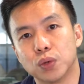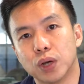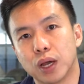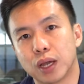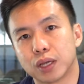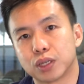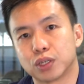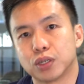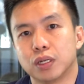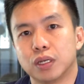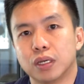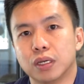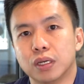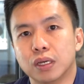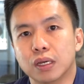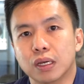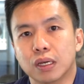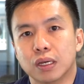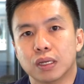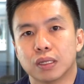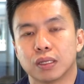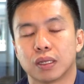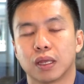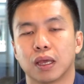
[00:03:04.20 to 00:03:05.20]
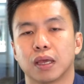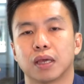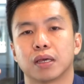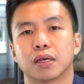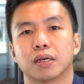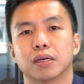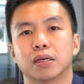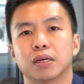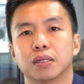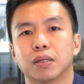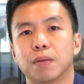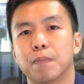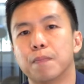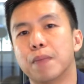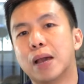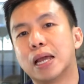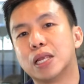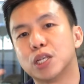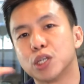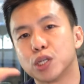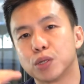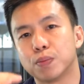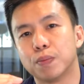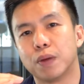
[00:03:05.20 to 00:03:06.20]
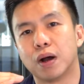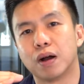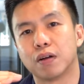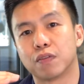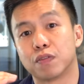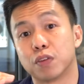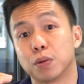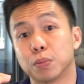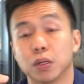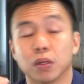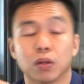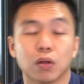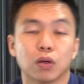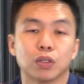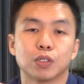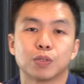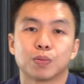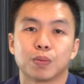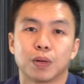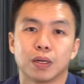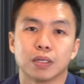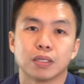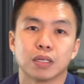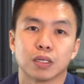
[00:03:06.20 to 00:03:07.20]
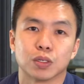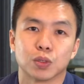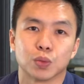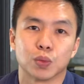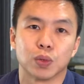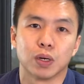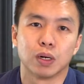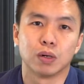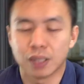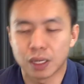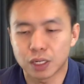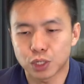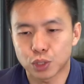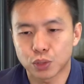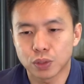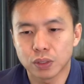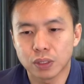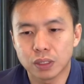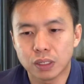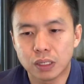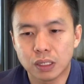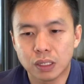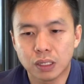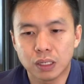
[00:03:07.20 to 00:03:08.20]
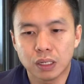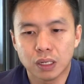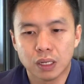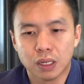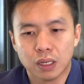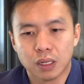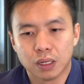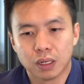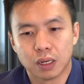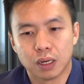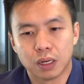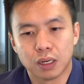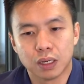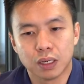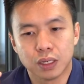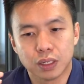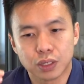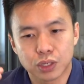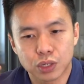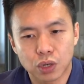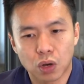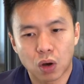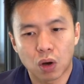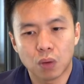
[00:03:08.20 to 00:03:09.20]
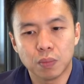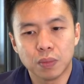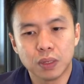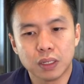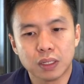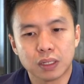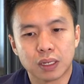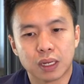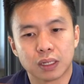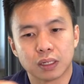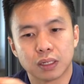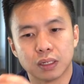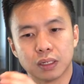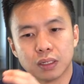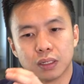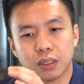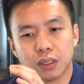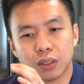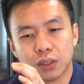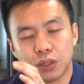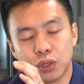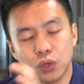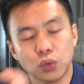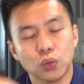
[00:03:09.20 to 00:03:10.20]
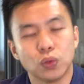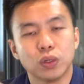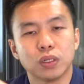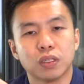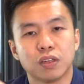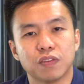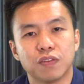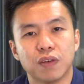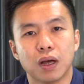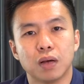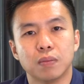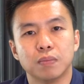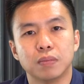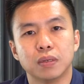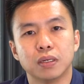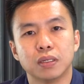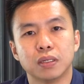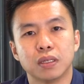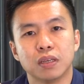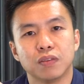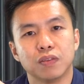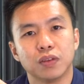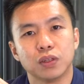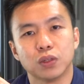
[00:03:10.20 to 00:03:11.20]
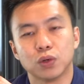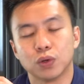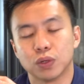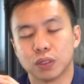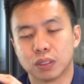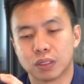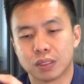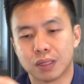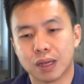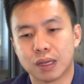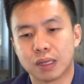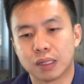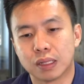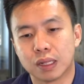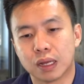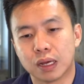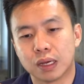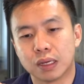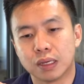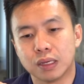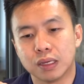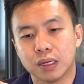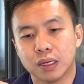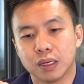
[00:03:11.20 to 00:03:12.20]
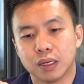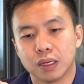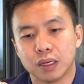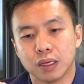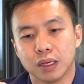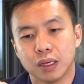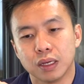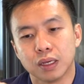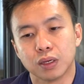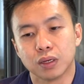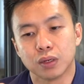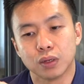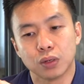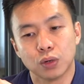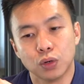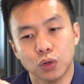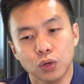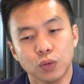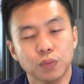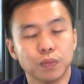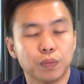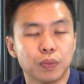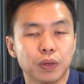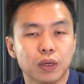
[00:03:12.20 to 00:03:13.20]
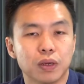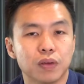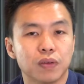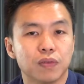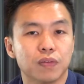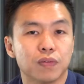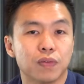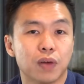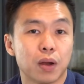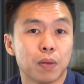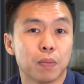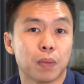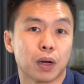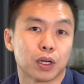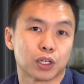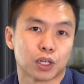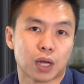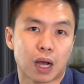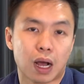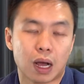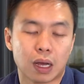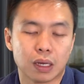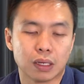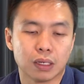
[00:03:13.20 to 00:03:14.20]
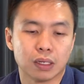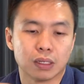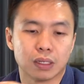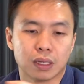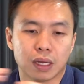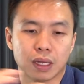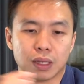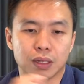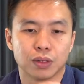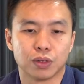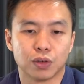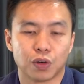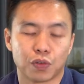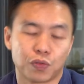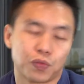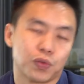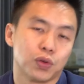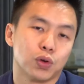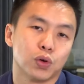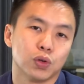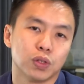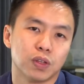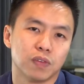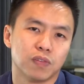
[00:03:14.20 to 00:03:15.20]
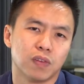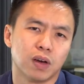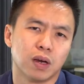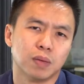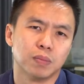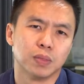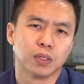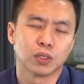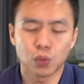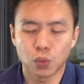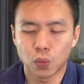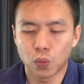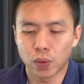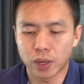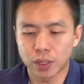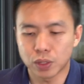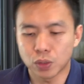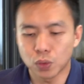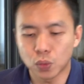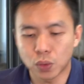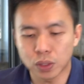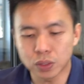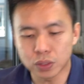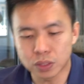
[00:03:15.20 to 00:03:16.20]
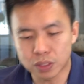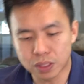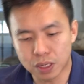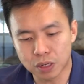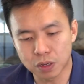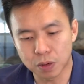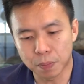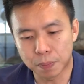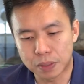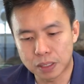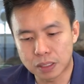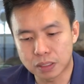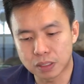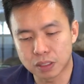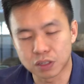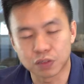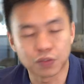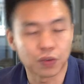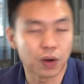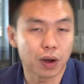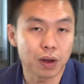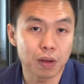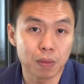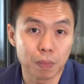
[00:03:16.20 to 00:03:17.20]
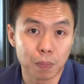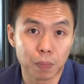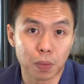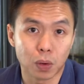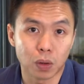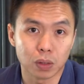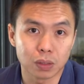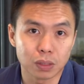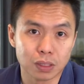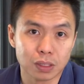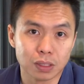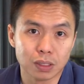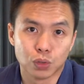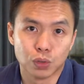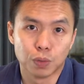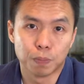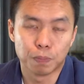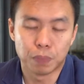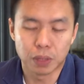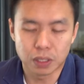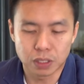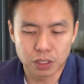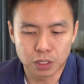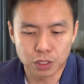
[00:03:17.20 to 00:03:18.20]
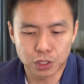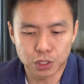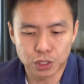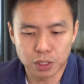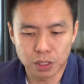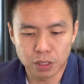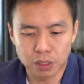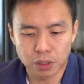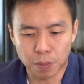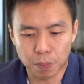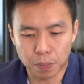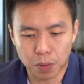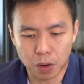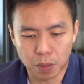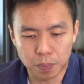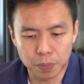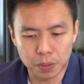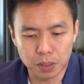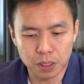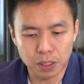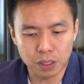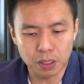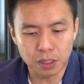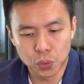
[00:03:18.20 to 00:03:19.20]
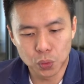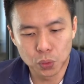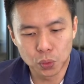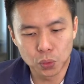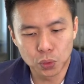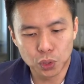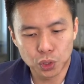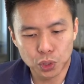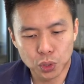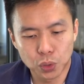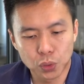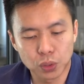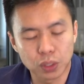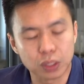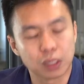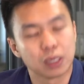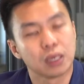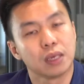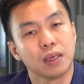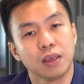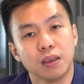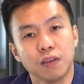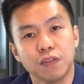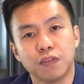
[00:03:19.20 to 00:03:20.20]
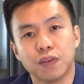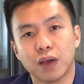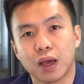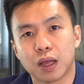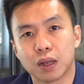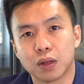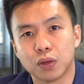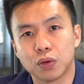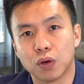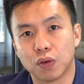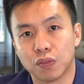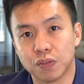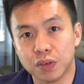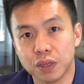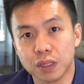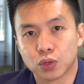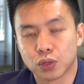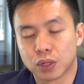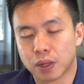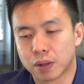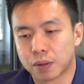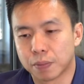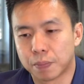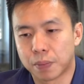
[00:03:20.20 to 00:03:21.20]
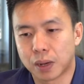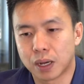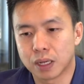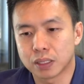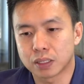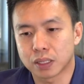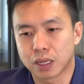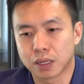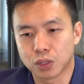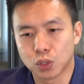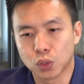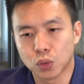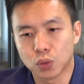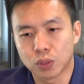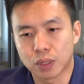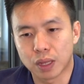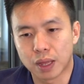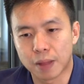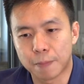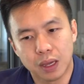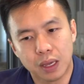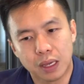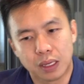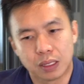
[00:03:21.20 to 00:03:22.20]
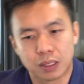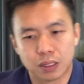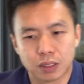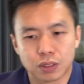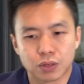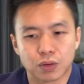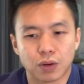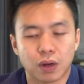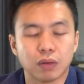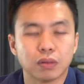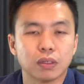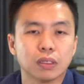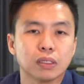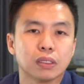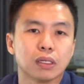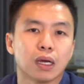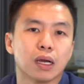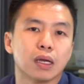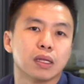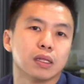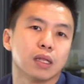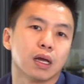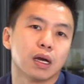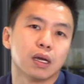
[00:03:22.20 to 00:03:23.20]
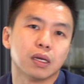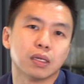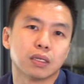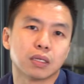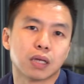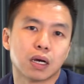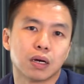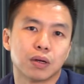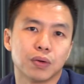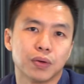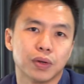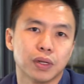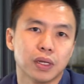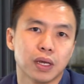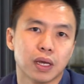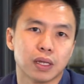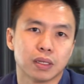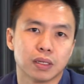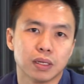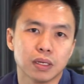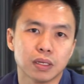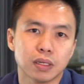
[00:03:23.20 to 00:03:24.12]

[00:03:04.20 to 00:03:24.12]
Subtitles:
will actually take the benchmark from the launch price as well. Naturally, it is common that a newer development, even though it's 99, it could be very much higher than your freehold development. So when you want to sell your place, it's very important to position your property to show the key value of it so that the buyers can know that, hey, the surrounding 99s are already at